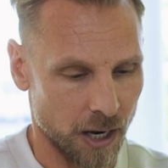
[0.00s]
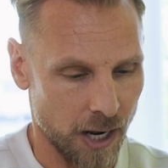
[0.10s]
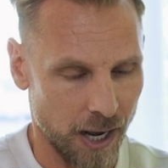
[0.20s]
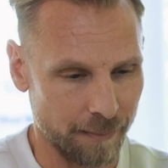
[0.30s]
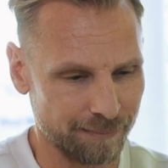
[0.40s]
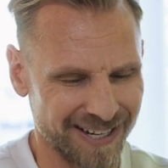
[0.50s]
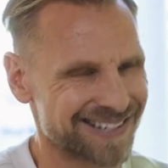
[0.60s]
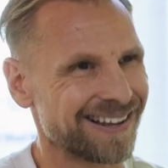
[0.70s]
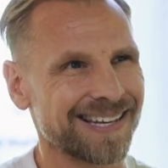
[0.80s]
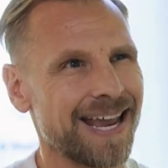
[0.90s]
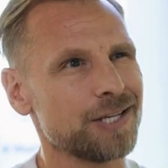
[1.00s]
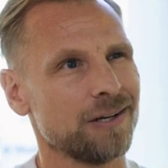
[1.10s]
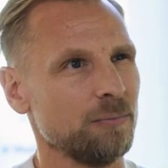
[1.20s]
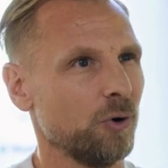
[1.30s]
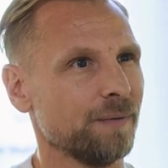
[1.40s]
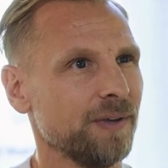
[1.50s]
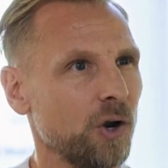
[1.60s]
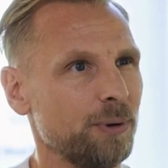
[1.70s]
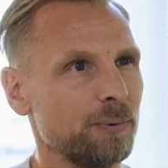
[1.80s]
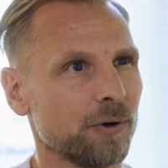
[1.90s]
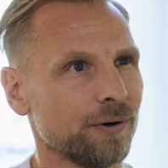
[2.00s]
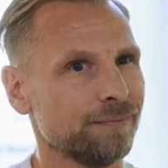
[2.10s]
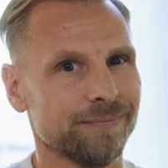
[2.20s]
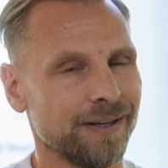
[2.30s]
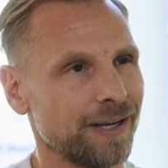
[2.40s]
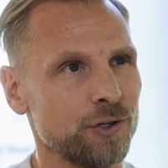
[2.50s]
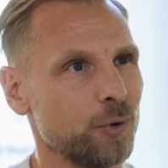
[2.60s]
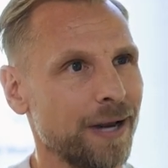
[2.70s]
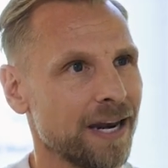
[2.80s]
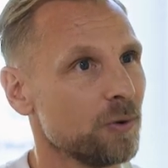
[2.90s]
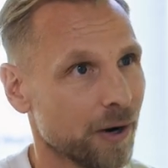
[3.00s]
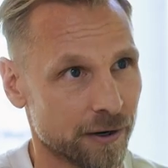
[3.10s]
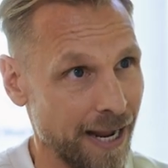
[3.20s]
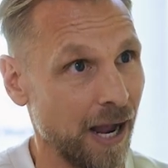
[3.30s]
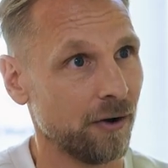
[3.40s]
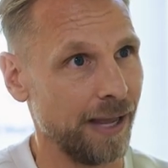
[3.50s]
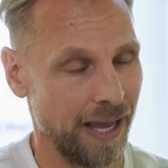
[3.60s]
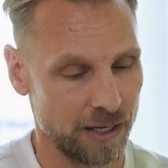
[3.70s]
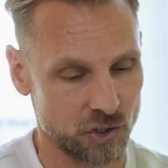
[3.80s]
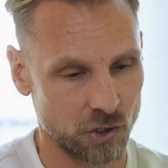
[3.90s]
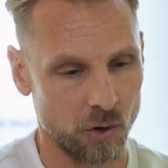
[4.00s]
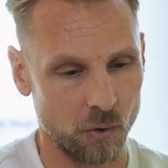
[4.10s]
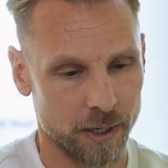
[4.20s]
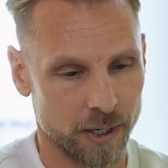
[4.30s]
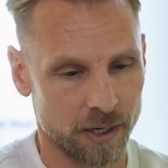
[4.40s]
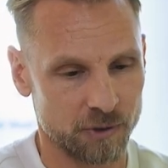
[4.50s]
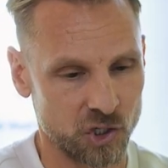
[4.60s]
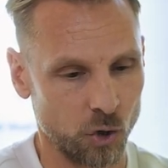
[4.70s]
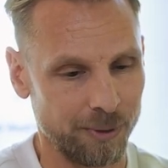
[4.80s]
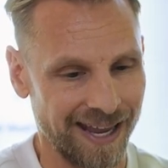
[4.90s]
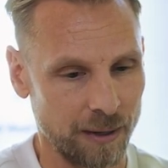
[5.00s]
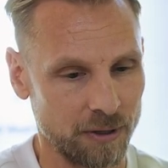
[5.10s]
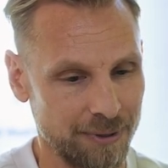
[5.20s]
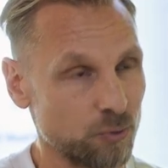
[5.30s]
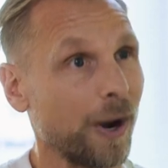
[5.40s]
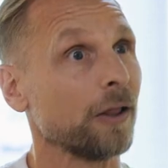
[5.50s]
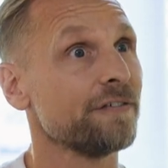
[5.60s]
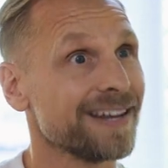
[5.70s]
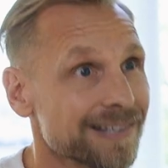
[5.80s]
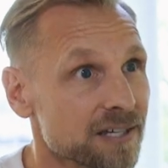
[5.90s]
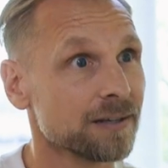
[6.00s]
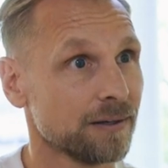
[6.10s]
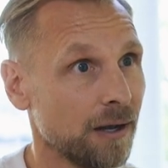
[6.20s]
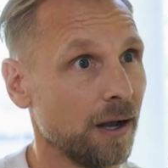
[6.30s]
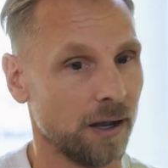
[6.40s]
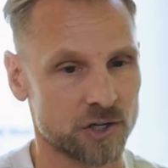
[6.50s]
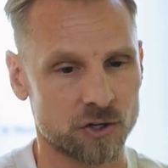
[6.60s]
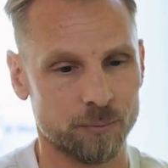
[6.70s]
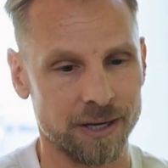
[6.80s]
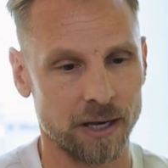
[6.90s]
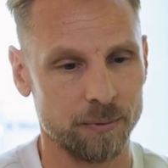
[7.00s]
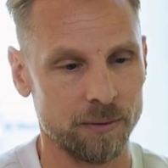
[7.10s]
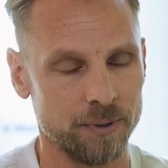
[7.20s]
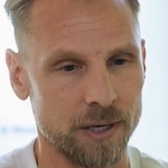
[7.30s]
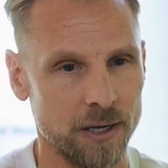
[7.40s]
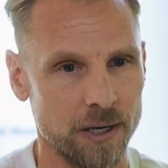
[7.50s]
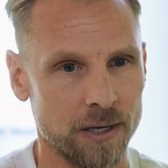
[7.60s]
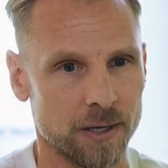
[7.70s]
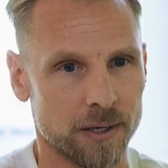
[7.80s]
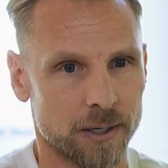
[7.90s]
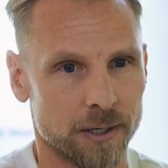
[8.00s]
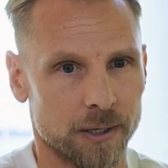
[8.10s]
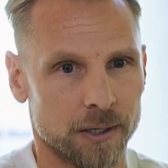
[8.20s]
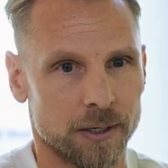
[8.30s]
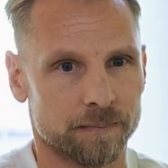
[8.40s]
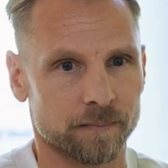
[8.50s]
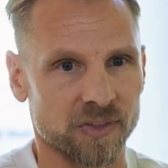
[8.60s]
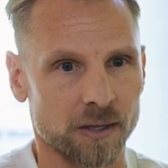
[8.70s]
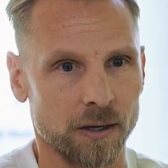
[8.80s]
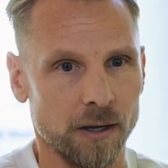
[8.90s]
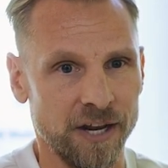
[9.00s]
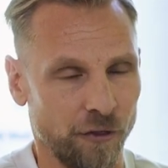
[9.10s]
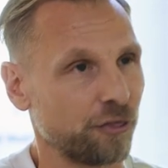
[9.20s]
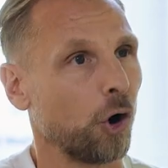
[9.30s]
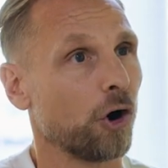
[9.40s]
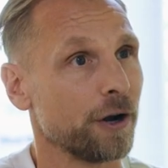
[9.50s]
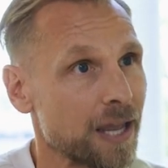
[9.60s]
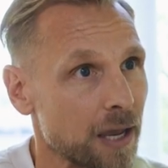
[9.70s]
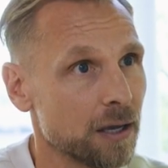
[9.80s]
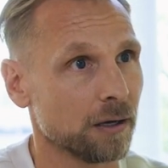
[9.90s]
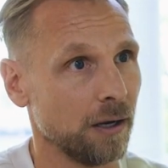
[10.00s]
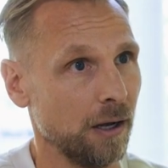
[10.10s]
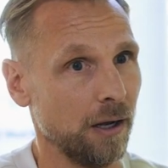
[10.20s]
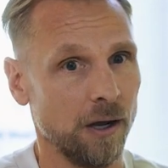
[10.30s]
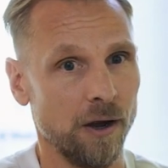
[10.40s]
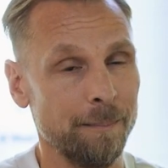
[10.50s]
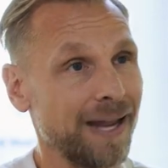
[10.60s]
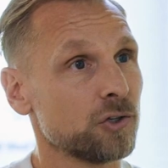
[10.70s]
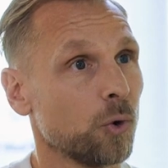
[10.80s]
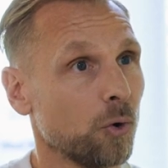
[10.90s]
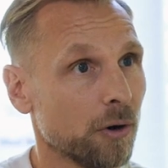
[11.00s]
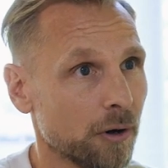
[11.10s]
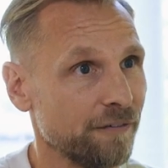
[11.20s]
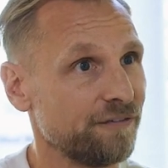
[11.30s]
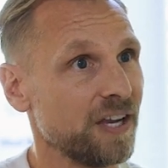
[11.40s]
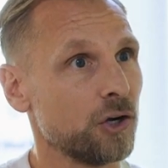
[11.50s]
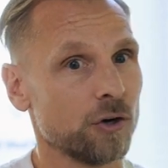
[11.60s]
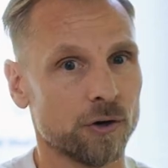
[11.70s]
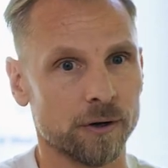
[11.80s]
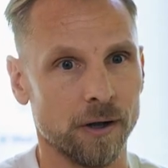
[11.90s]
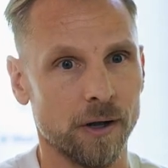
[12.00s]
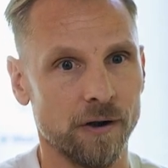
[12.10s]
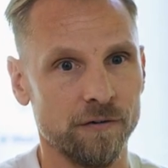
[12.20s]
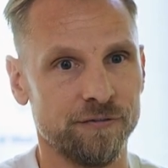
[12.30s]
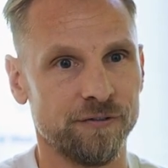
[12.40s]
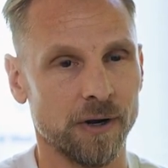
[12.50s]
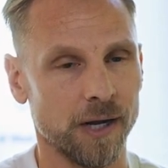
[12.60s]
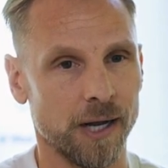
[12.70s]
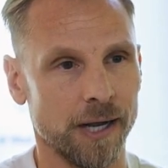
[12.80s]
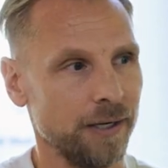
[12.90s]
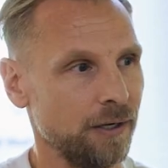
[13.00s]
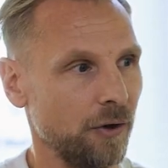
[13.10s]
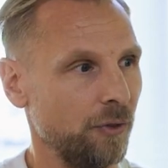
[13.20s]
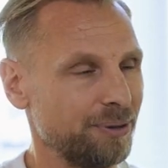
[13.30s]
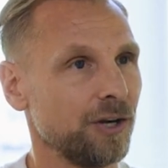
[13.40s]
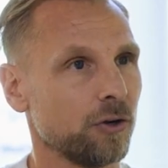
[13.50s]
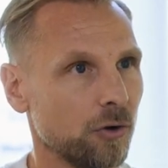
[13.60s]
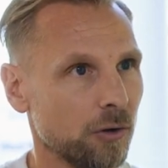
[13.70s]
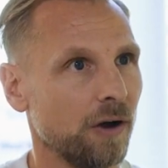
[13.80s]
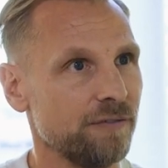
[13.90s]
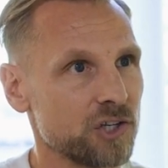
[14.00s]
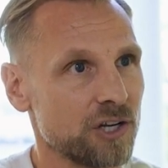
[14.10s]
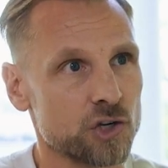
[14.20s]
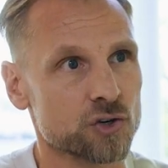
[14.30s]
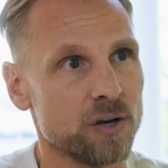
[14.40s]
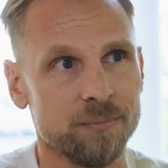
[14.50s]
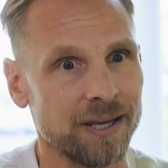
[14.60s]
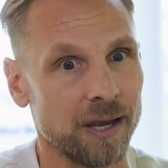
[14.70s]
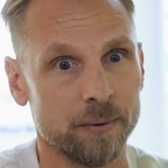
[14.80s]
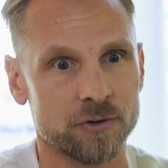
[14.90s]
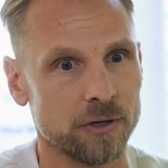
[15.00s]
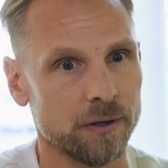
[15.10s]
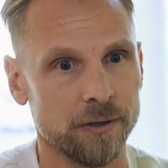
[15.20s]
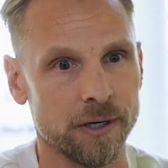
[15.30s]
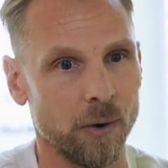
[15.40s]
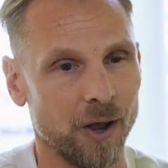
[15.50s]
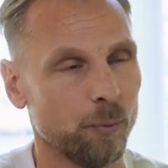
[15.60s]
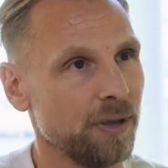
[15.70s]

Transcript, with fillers: Um, but that's not the case anymore. You know, people are, can do it anywhere now. And so still being able to be relevant, uh, still being able to be an authority, uh, a mentor, a figure of uh, you know the pinnacle of this industry, being able to you know help